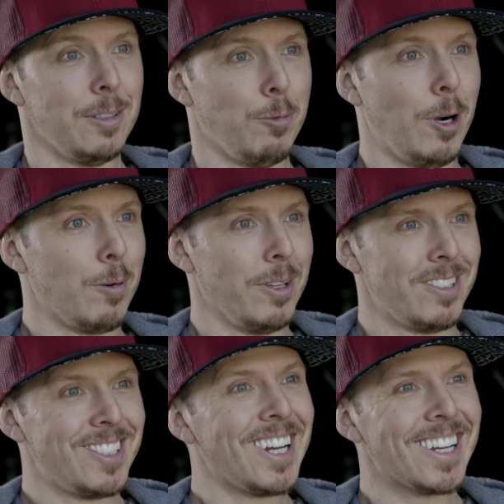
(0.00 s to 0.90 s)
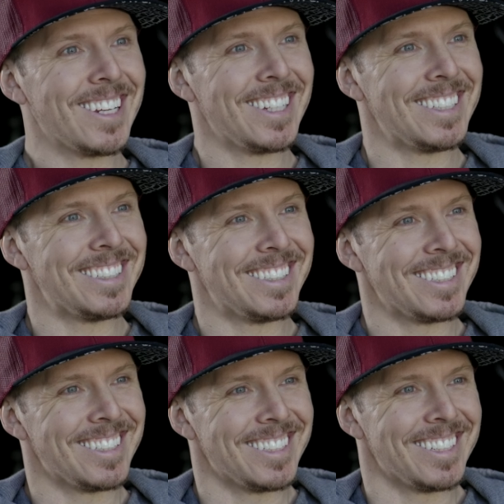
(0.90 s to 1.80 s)
Walk with a stick,
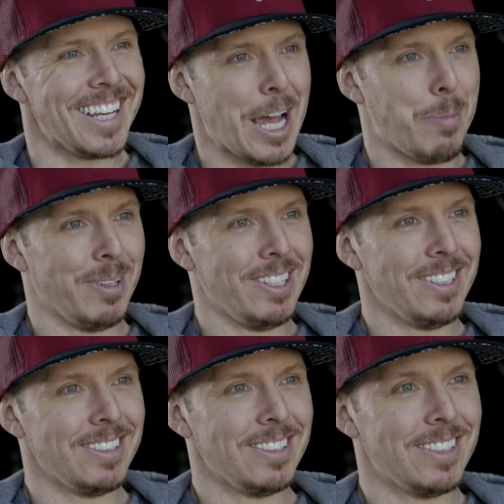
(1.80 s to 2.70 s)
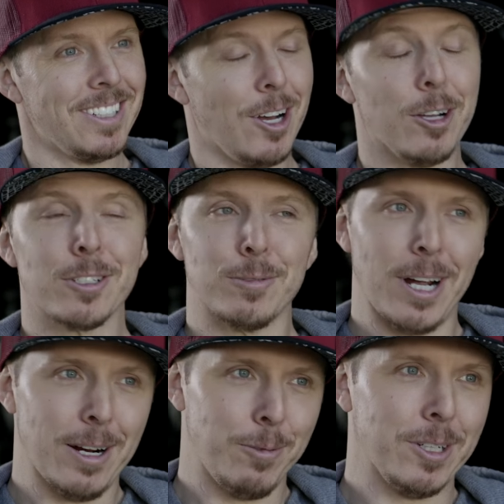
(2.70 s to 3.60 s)
happily. Also
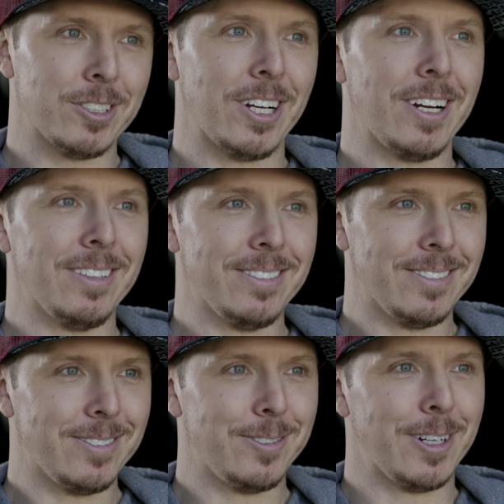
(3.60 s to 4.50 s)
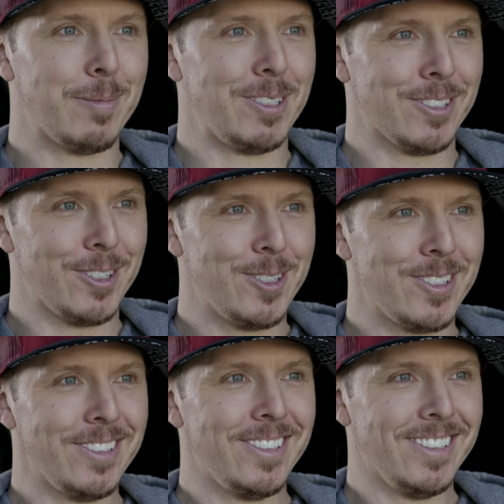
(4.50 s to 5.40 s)
ride a wheelchair when I'm just cruising.